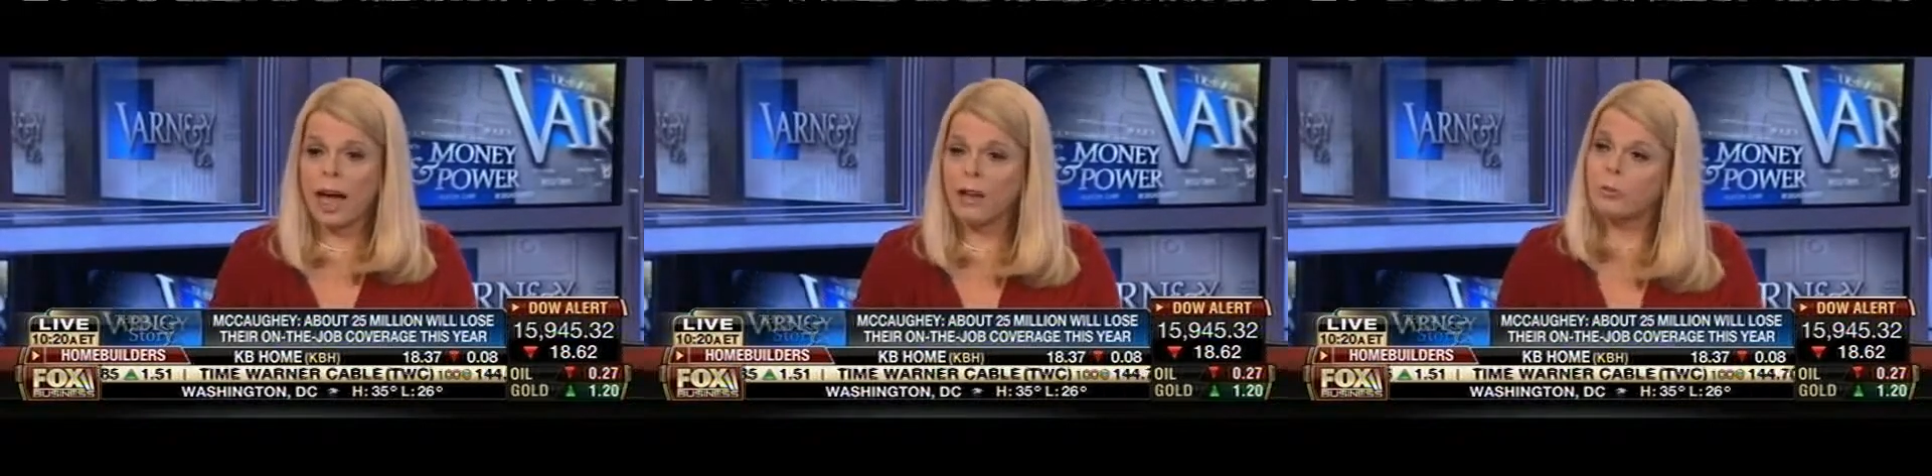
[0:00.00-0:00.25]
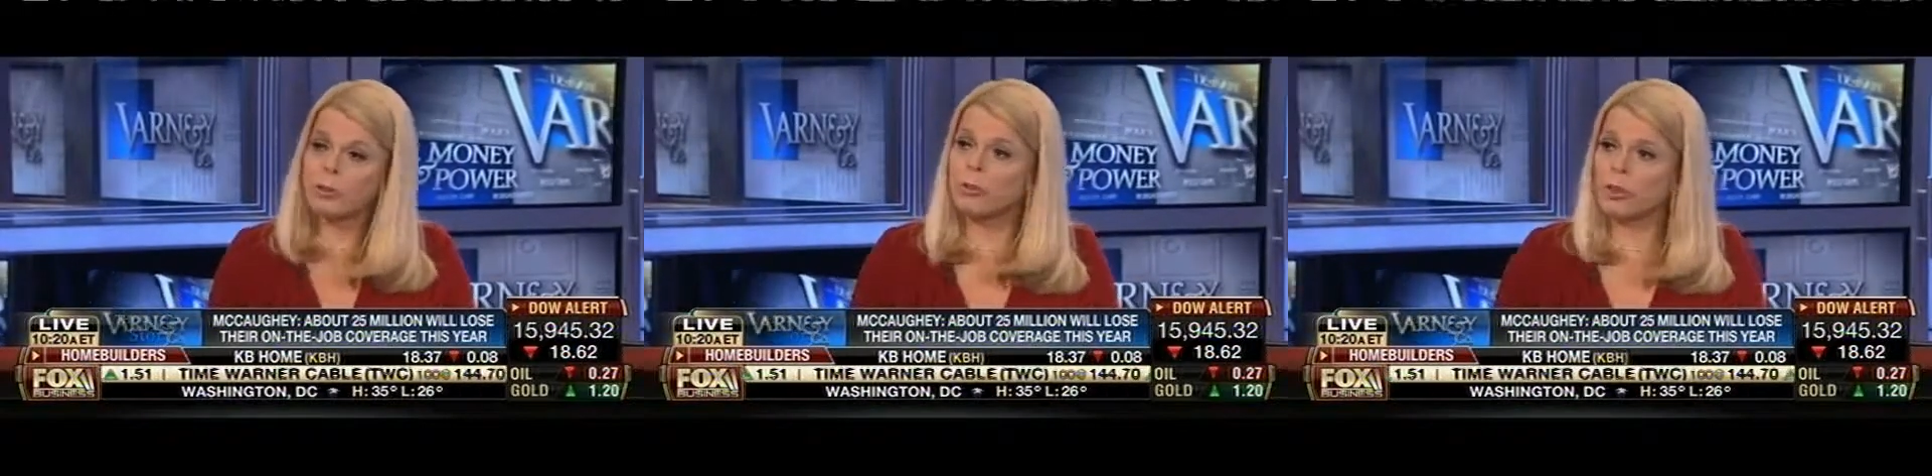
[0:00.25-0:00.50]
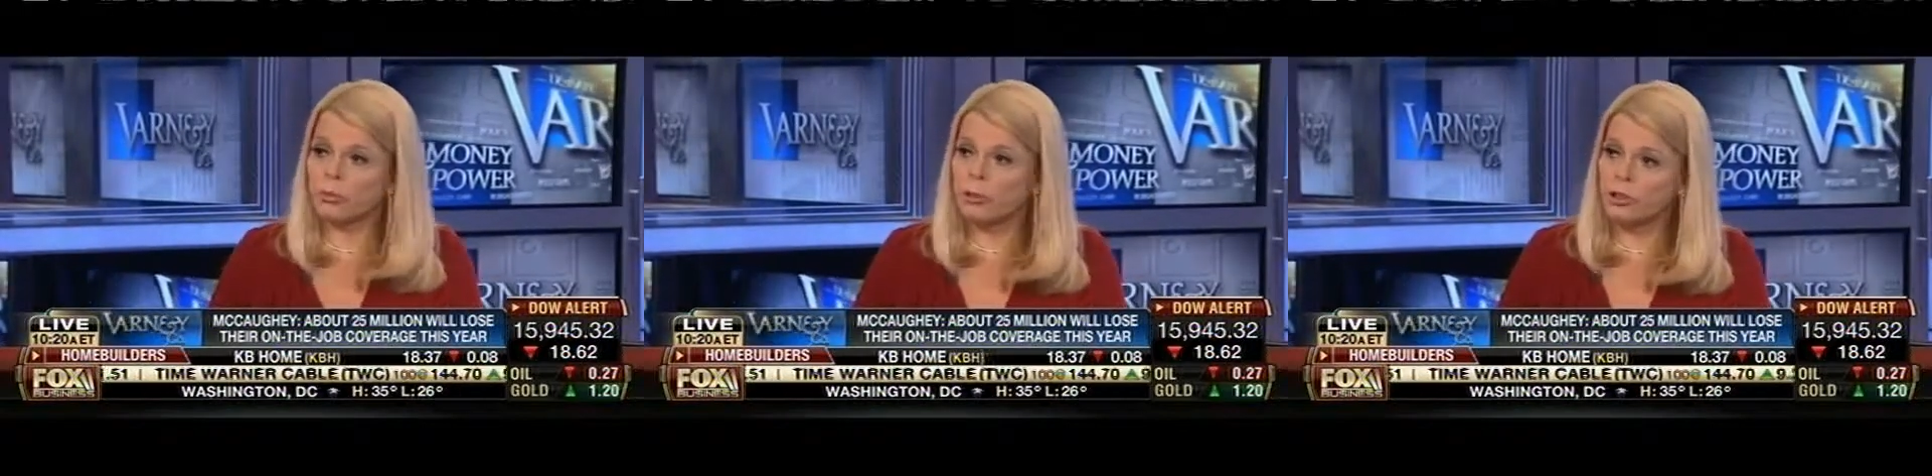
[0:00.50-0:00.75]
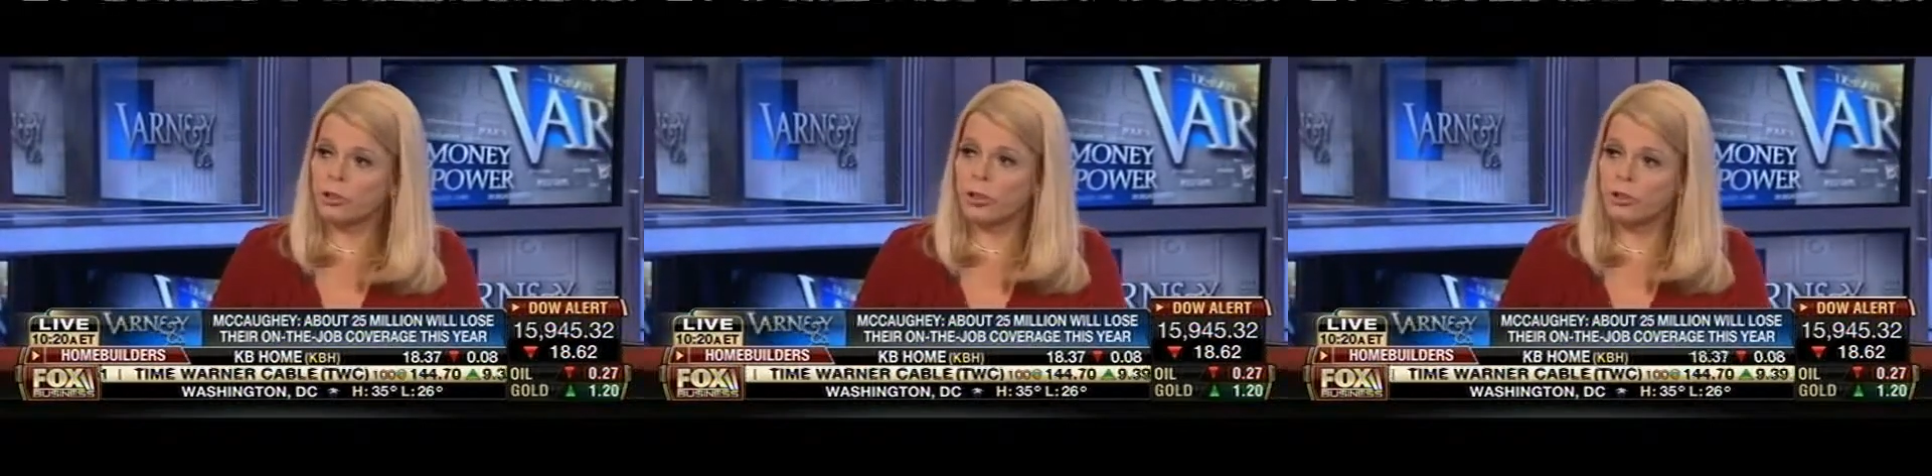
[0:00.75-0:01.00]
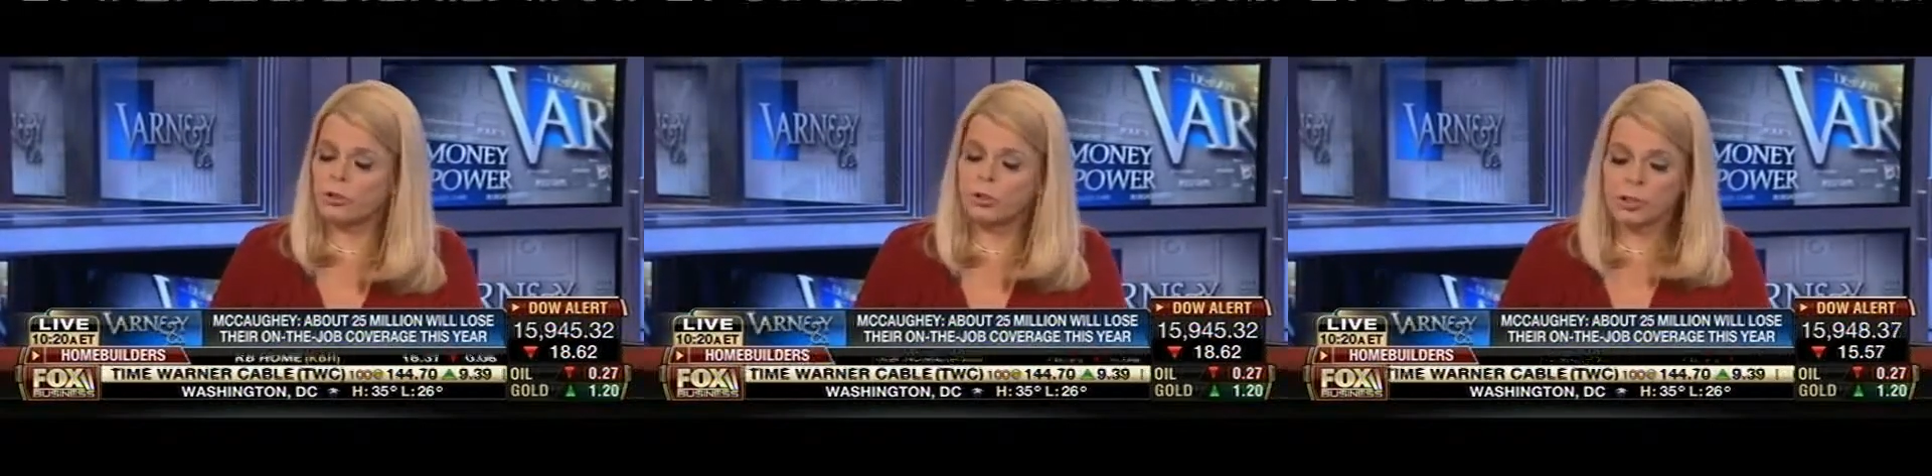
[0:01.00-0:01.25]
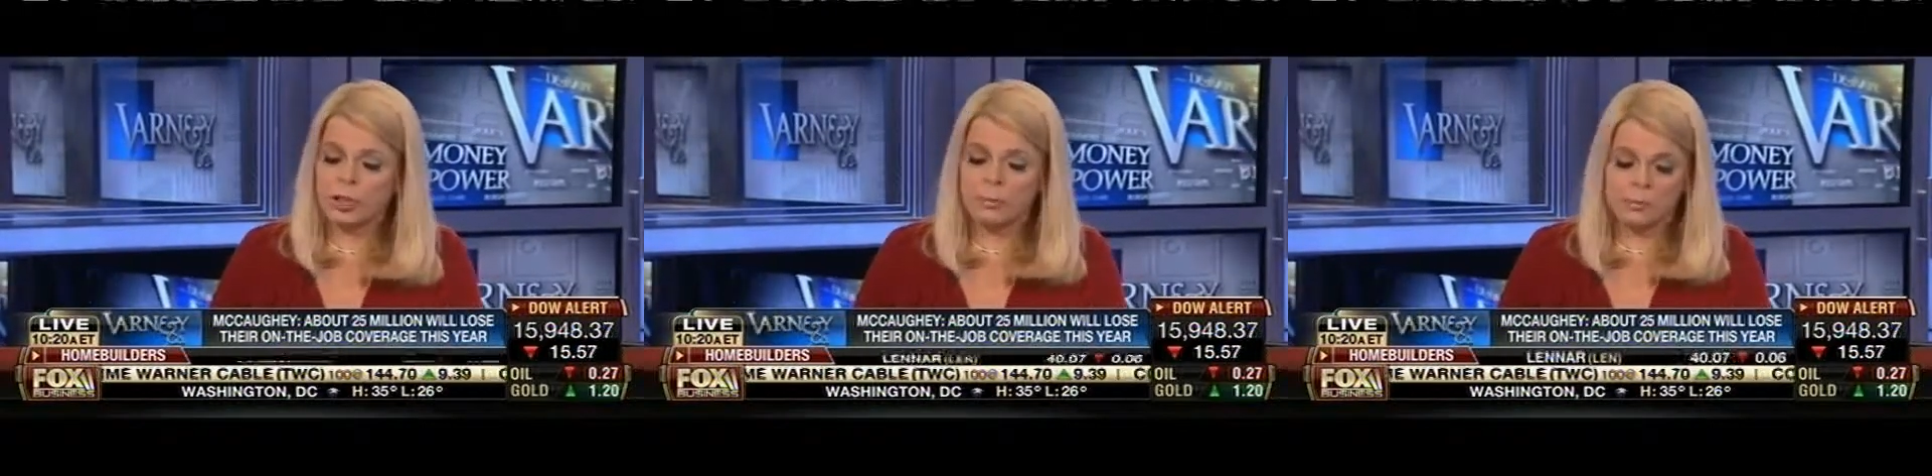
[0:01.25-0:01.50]
I've been trying to reach the
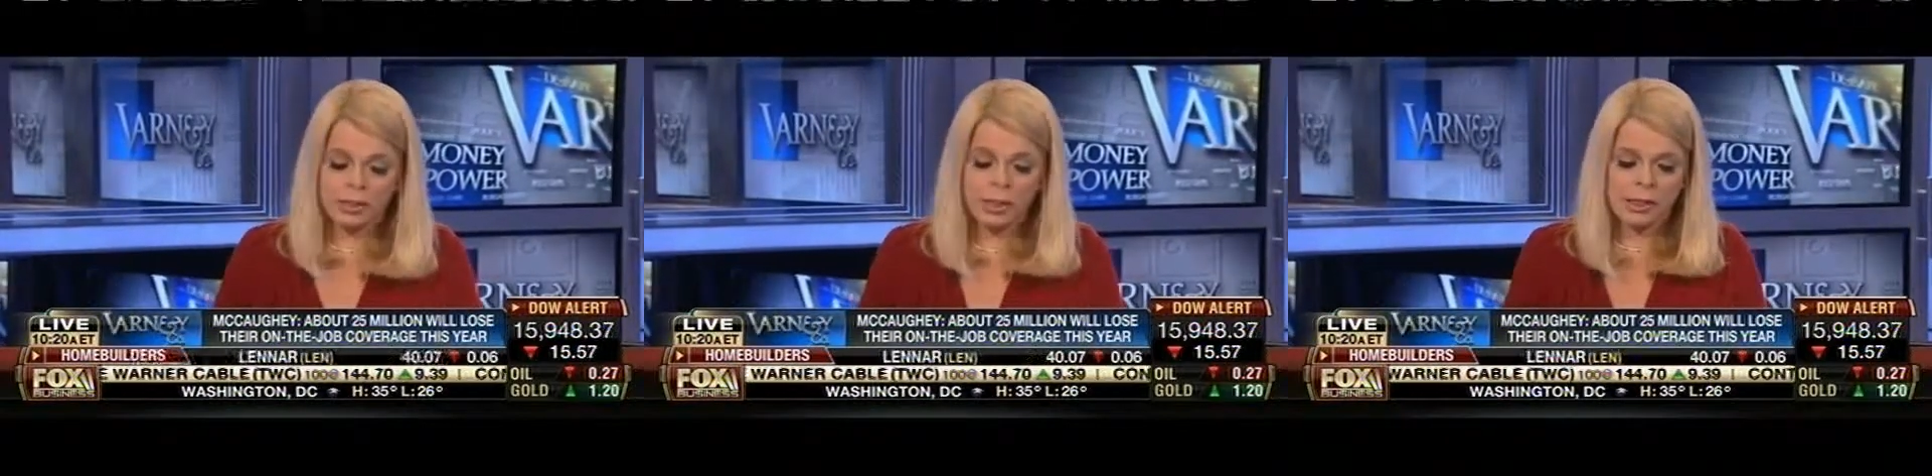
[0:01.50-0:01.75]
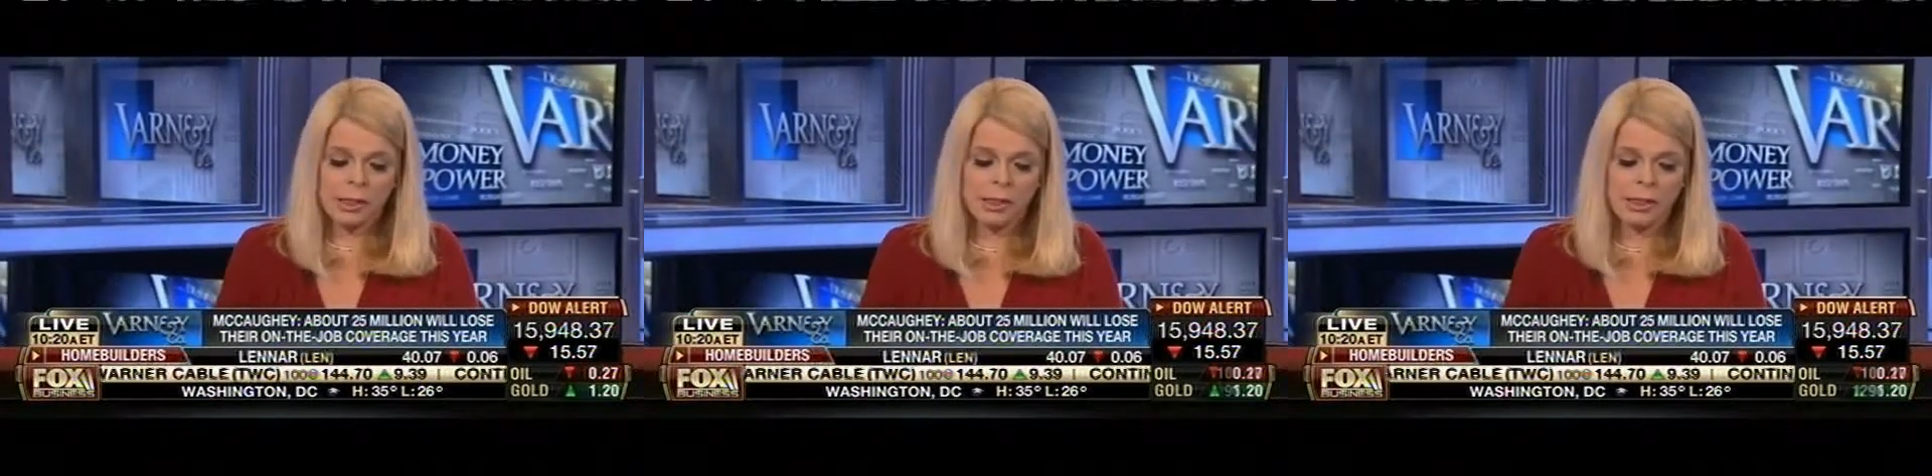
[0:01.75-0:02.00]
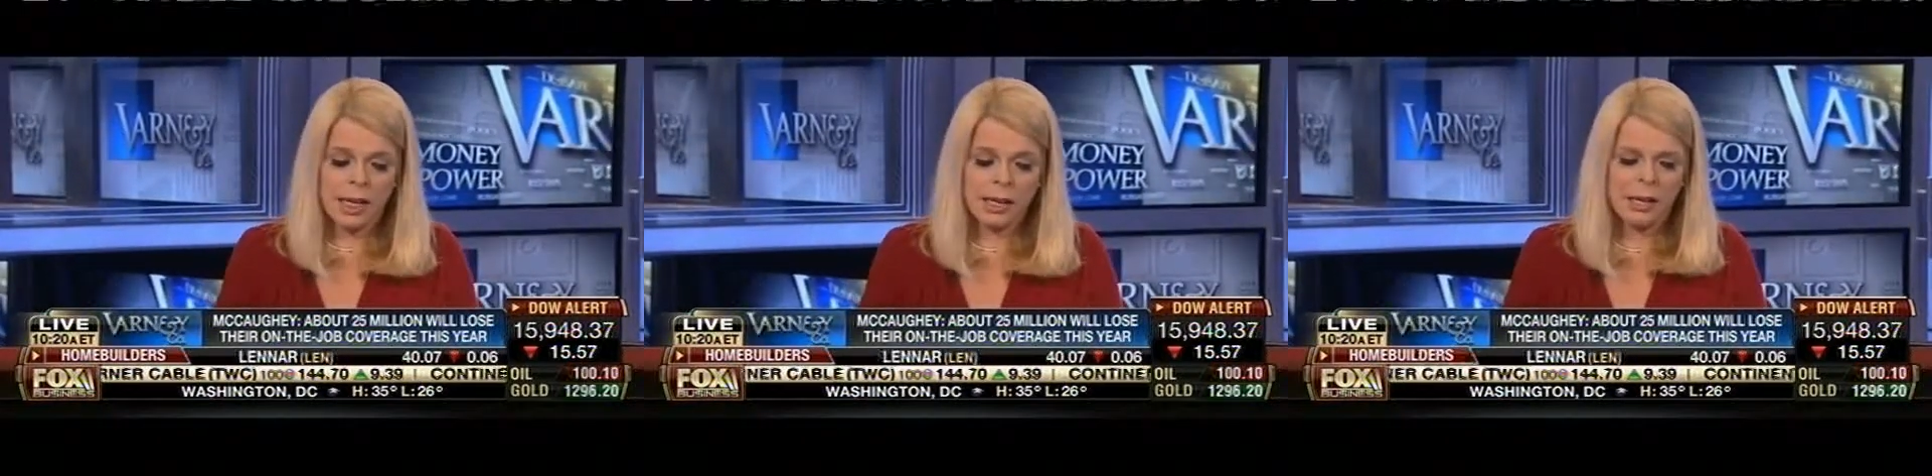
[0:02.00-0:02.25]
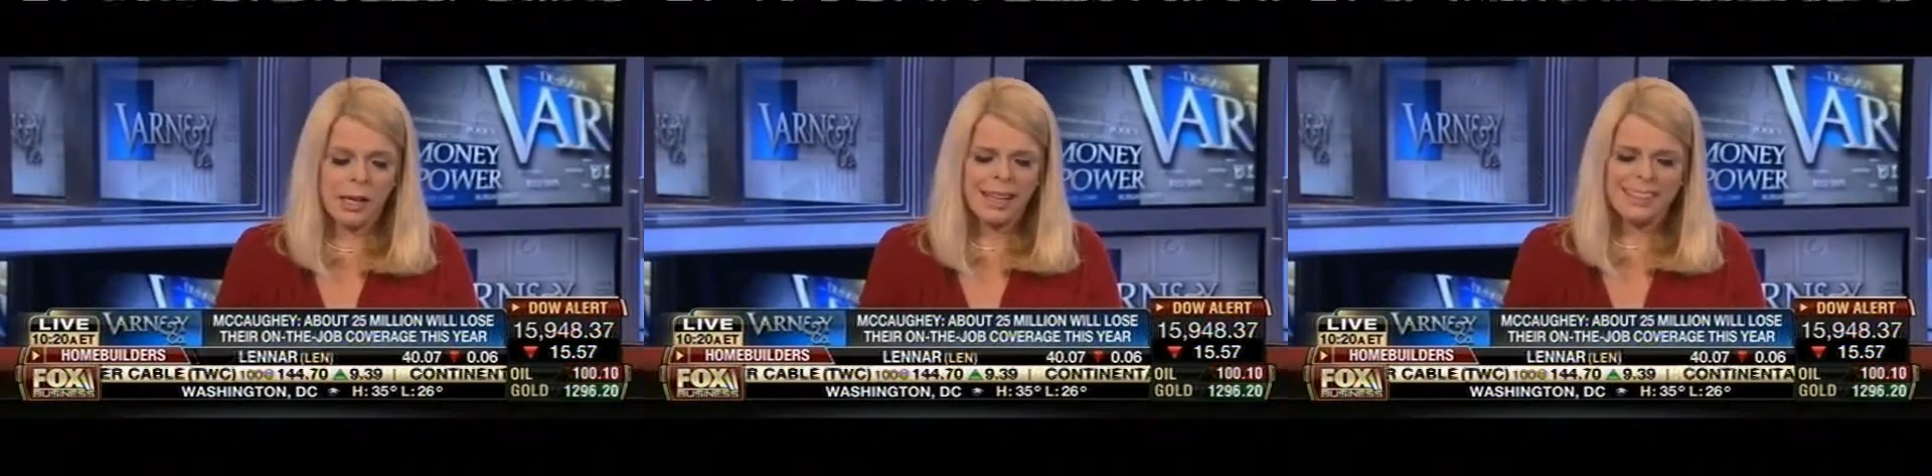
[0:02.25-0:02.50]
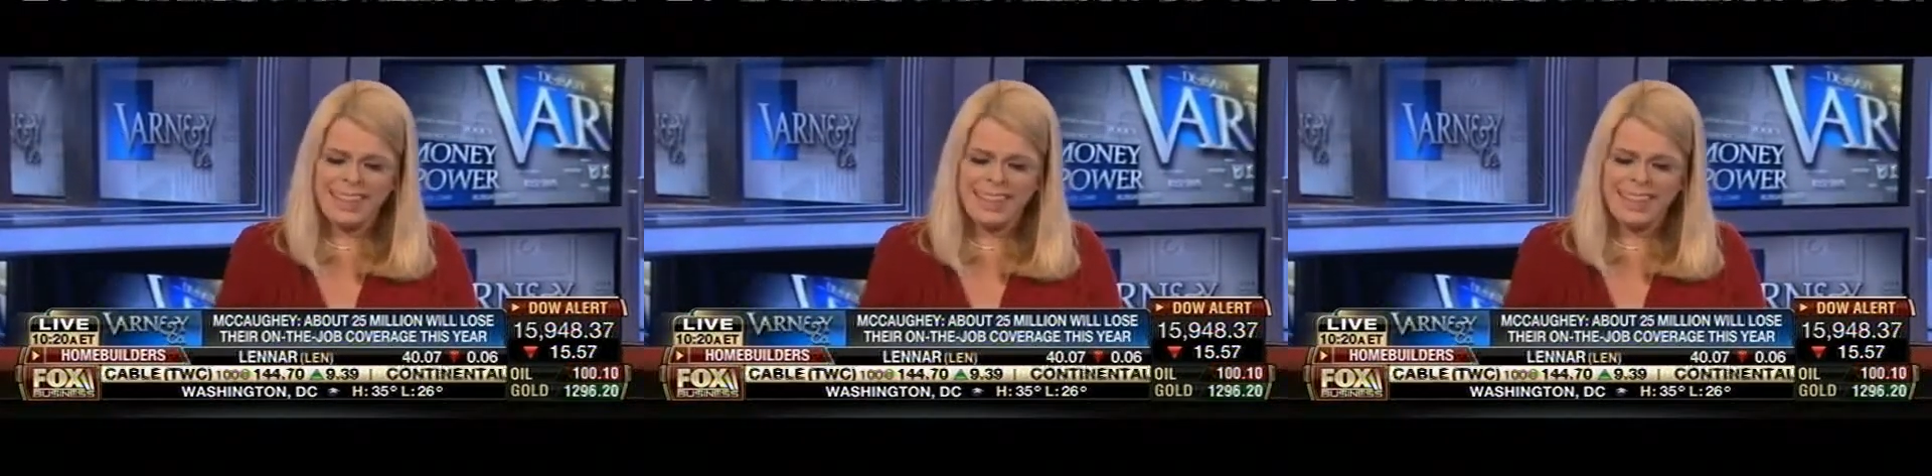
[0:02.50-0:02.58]
insurance companies to say,